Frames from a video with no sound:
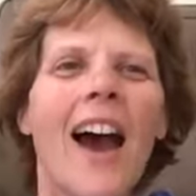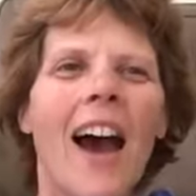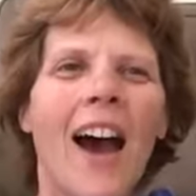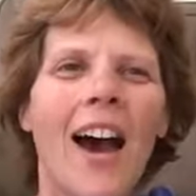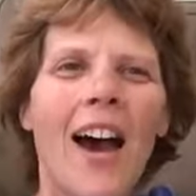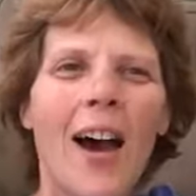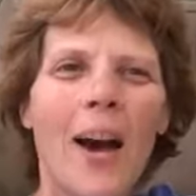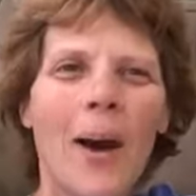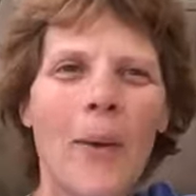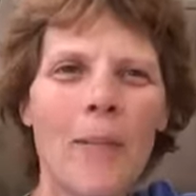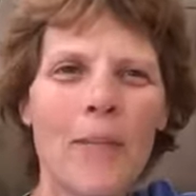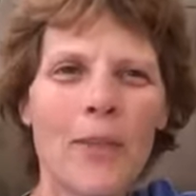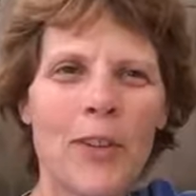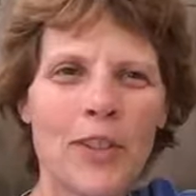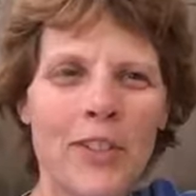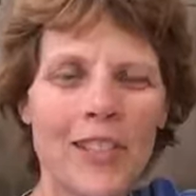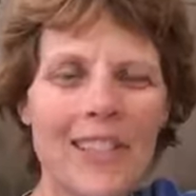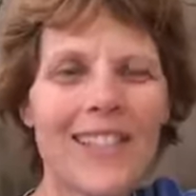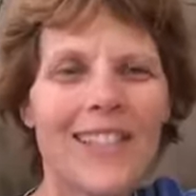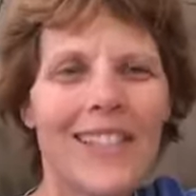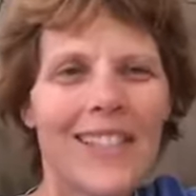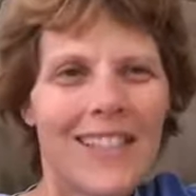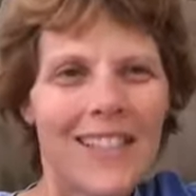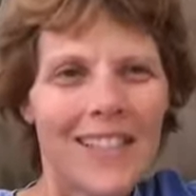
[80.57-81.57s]
you
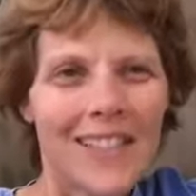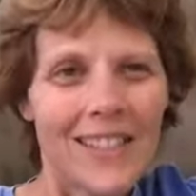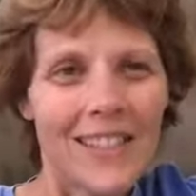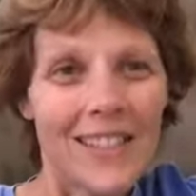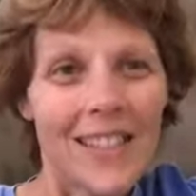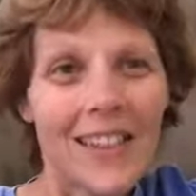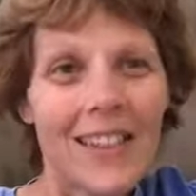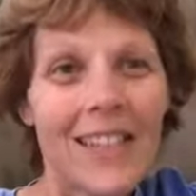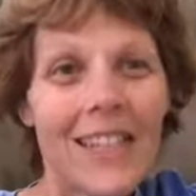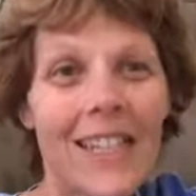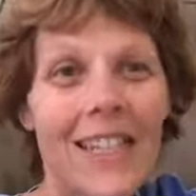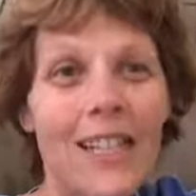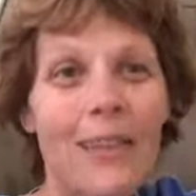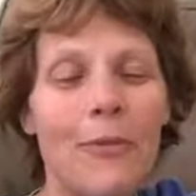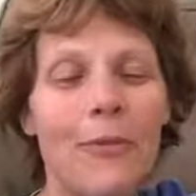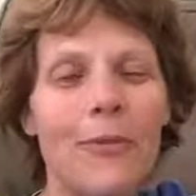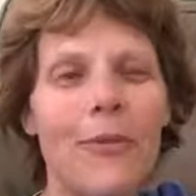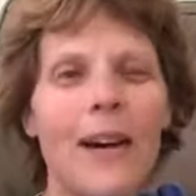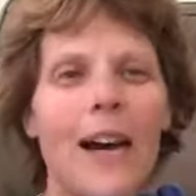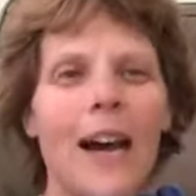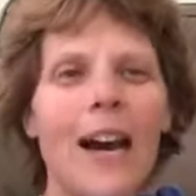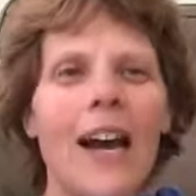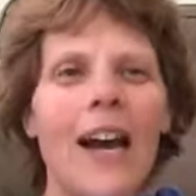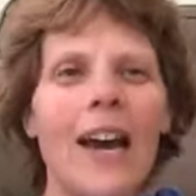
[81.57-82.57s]
just need to
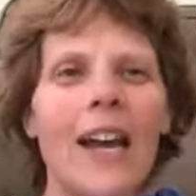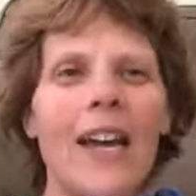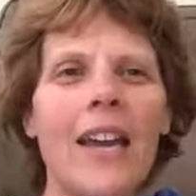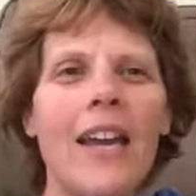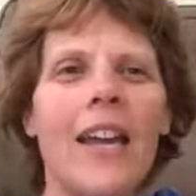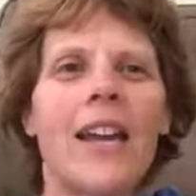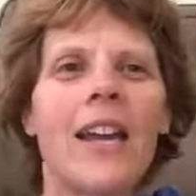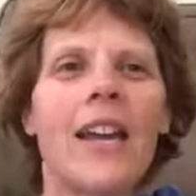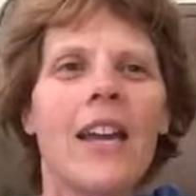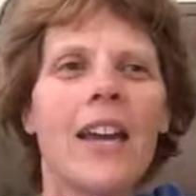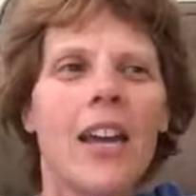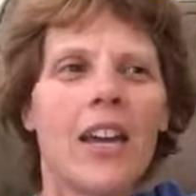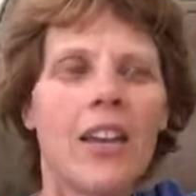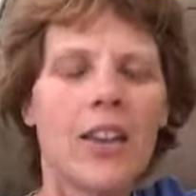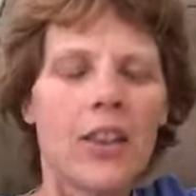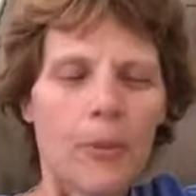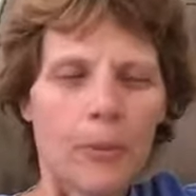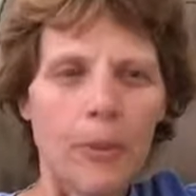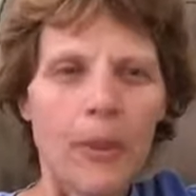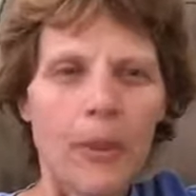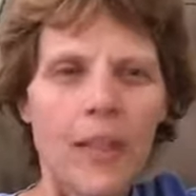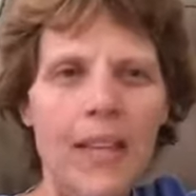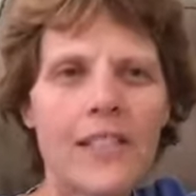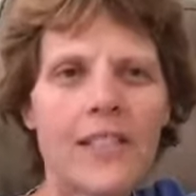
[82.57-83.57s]
solidify the
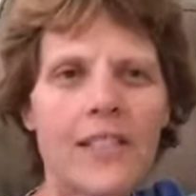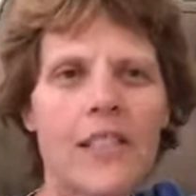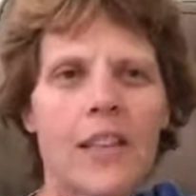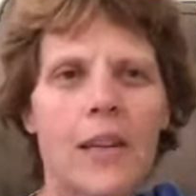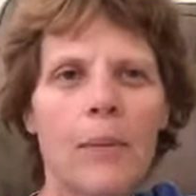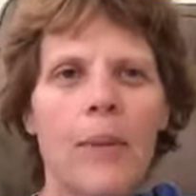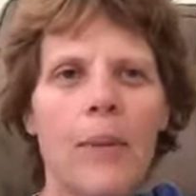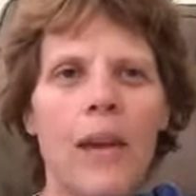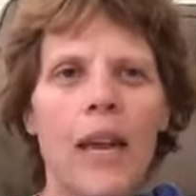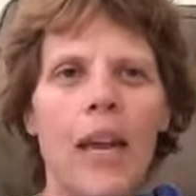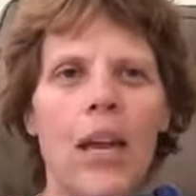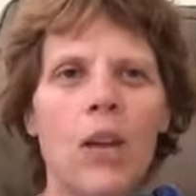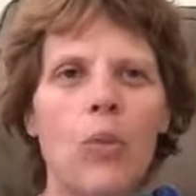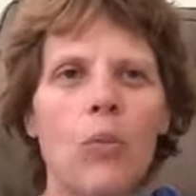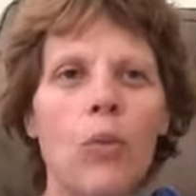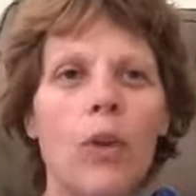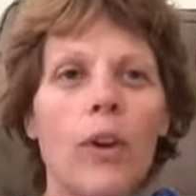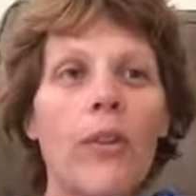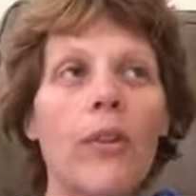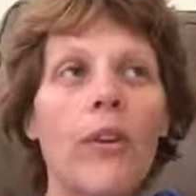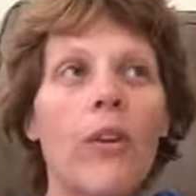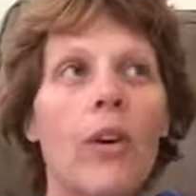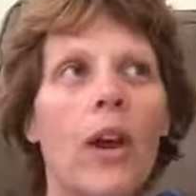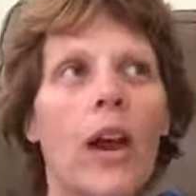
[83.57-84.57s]
place command
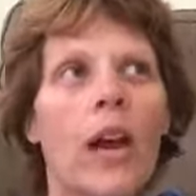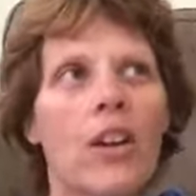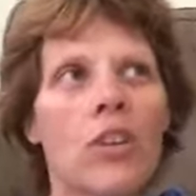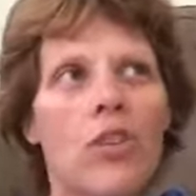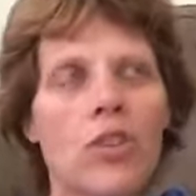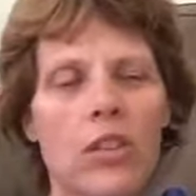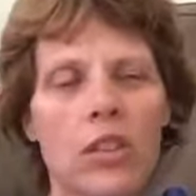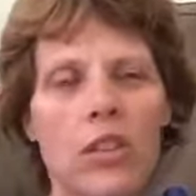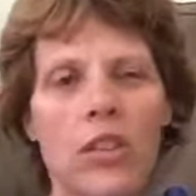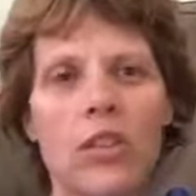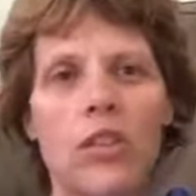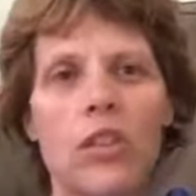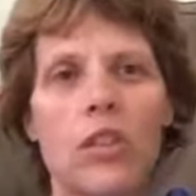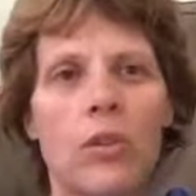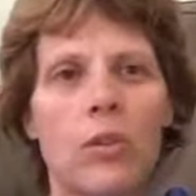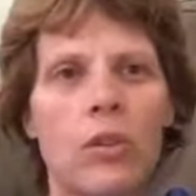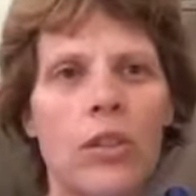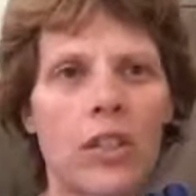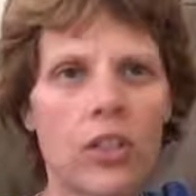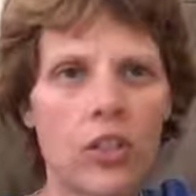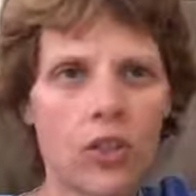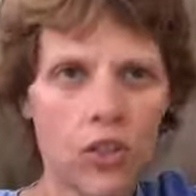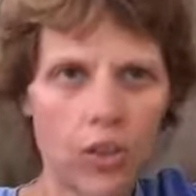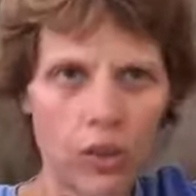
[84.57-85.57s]
where they're actually
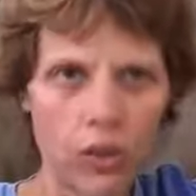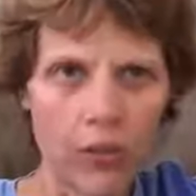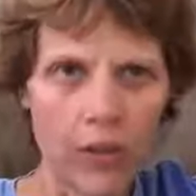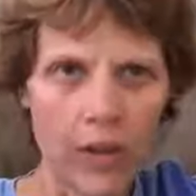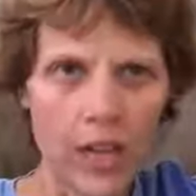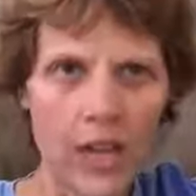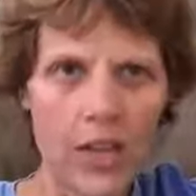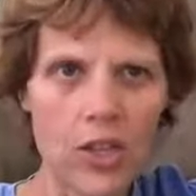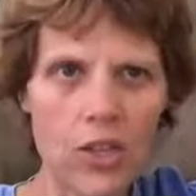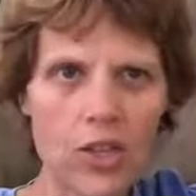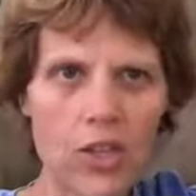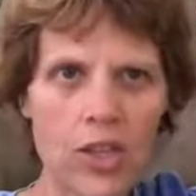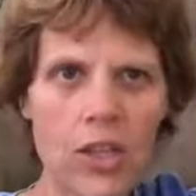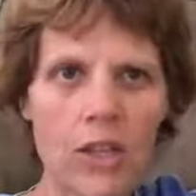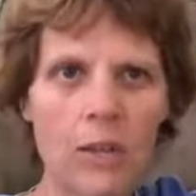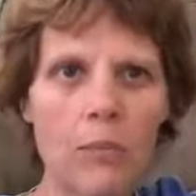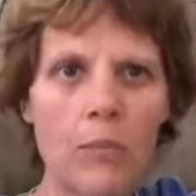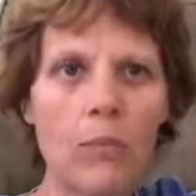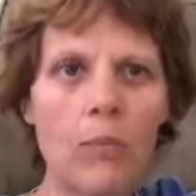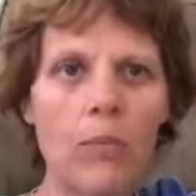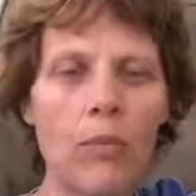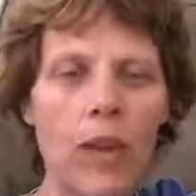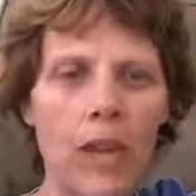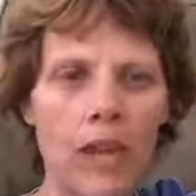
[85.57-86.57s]
doing
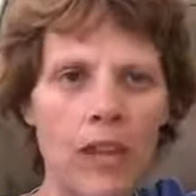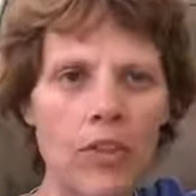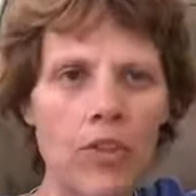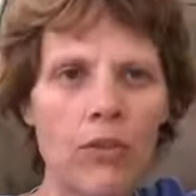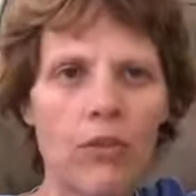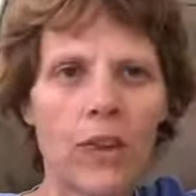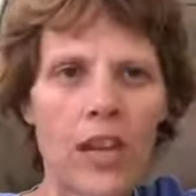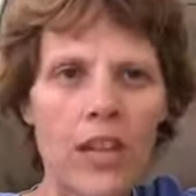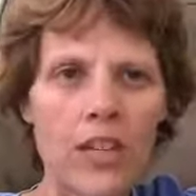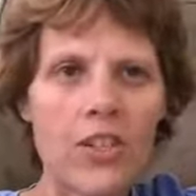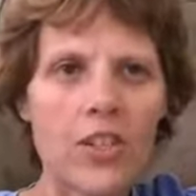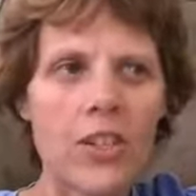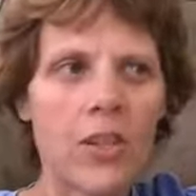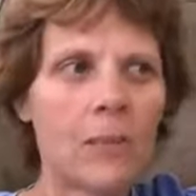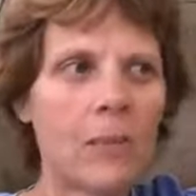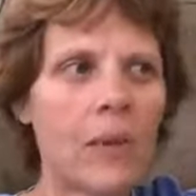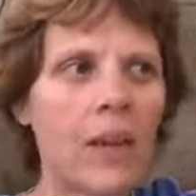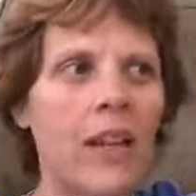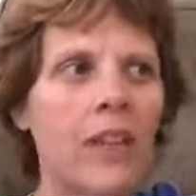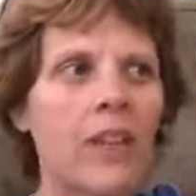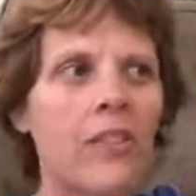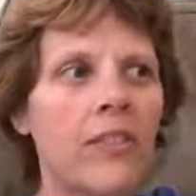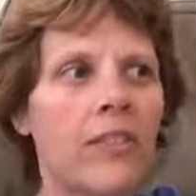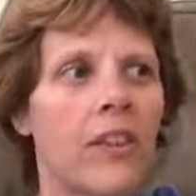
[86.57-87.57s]
duration. And duration
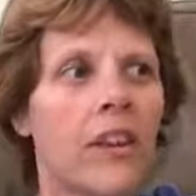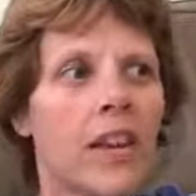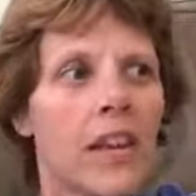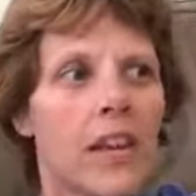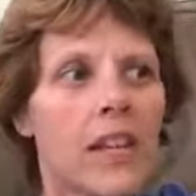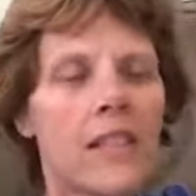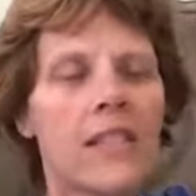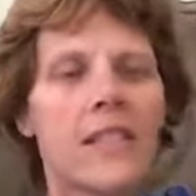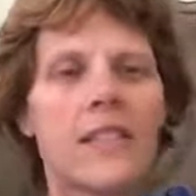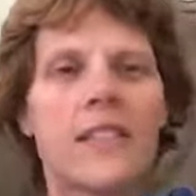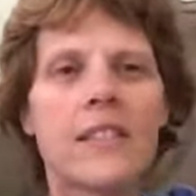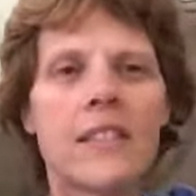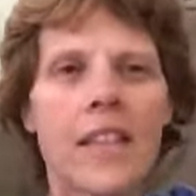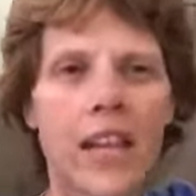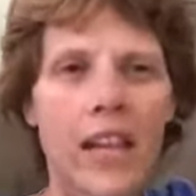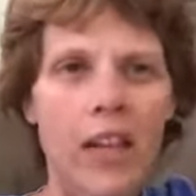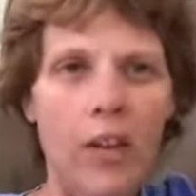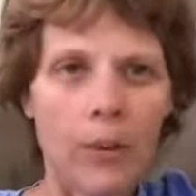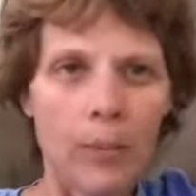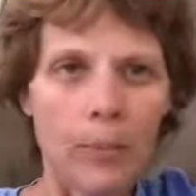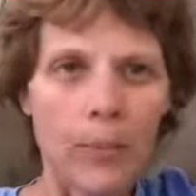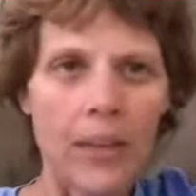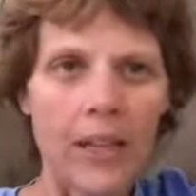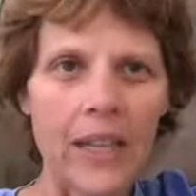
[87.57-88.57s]
means stay
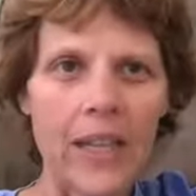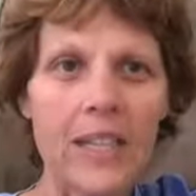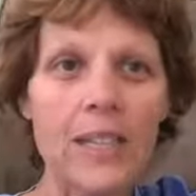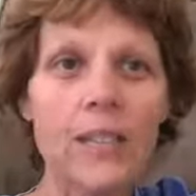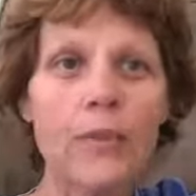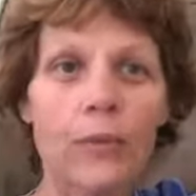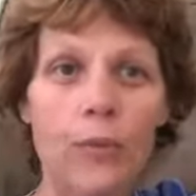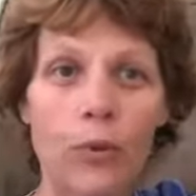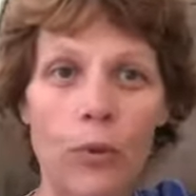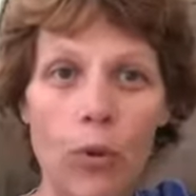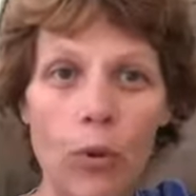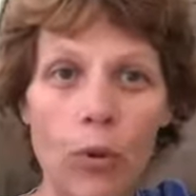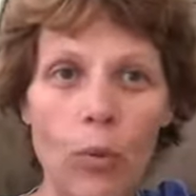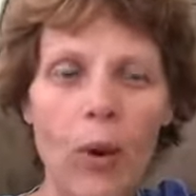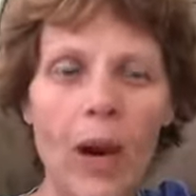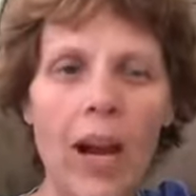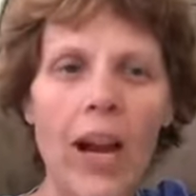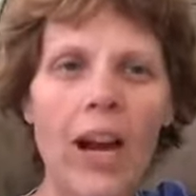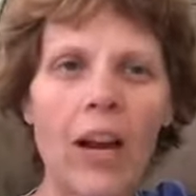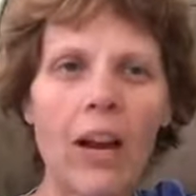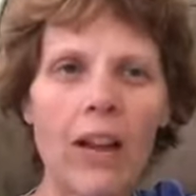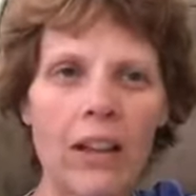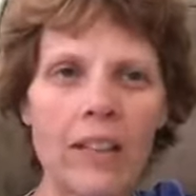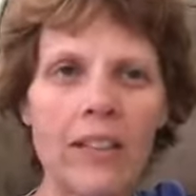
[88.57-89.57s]
on place for a
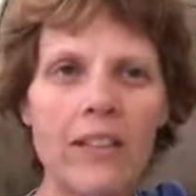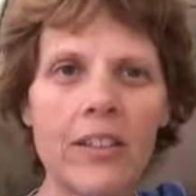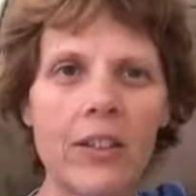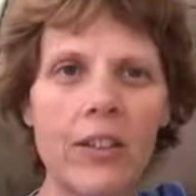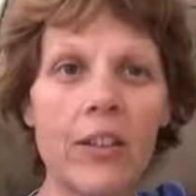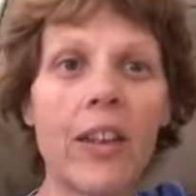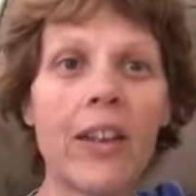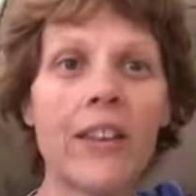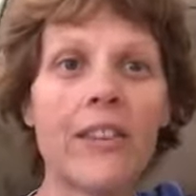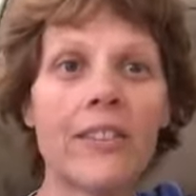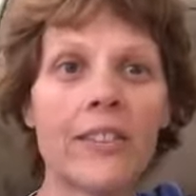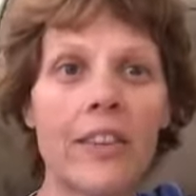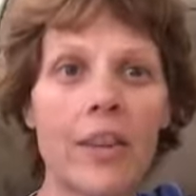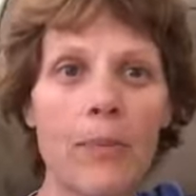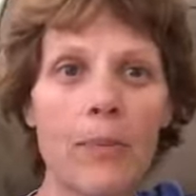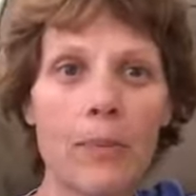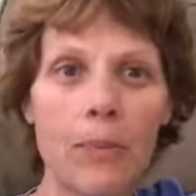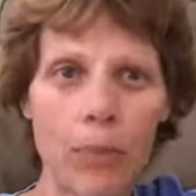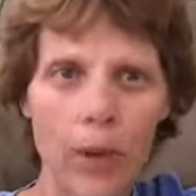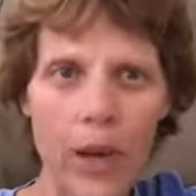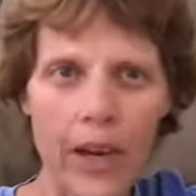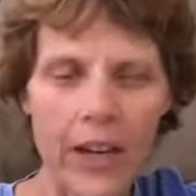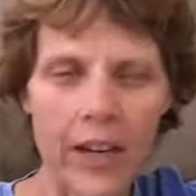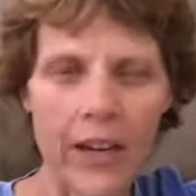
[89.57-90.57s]
while until I say
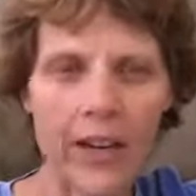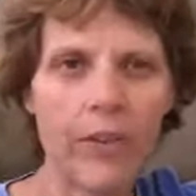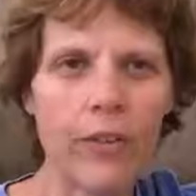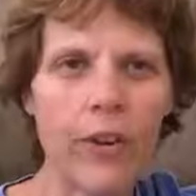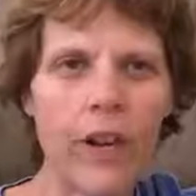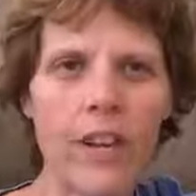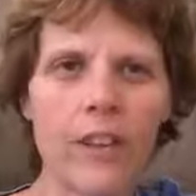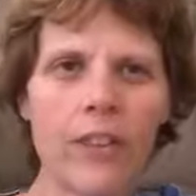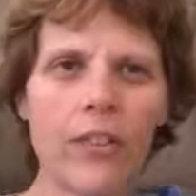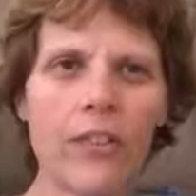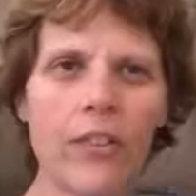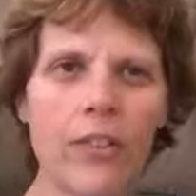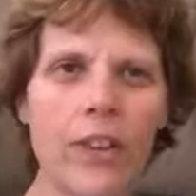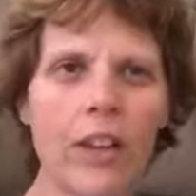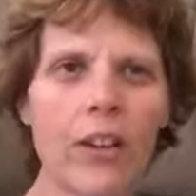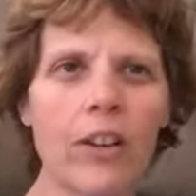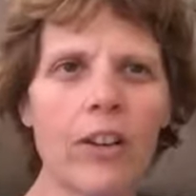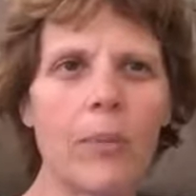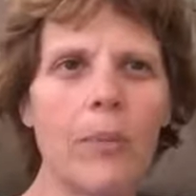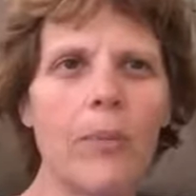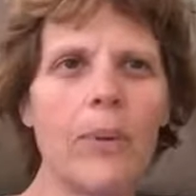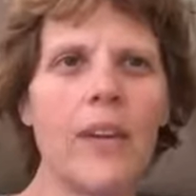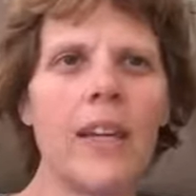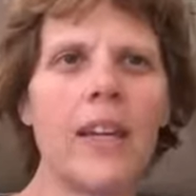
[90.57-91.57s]
break, right? So that
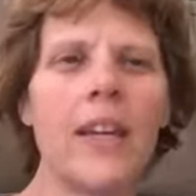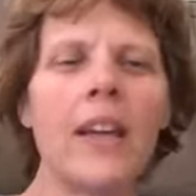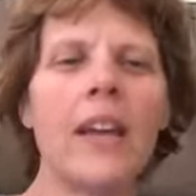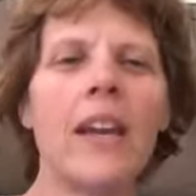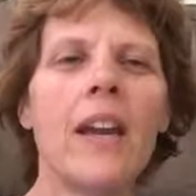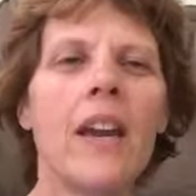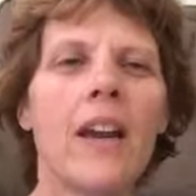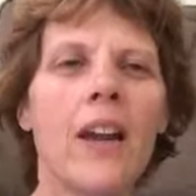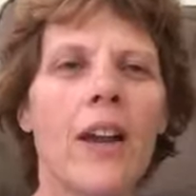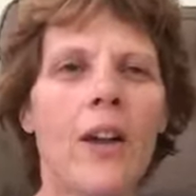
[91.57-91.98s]
could be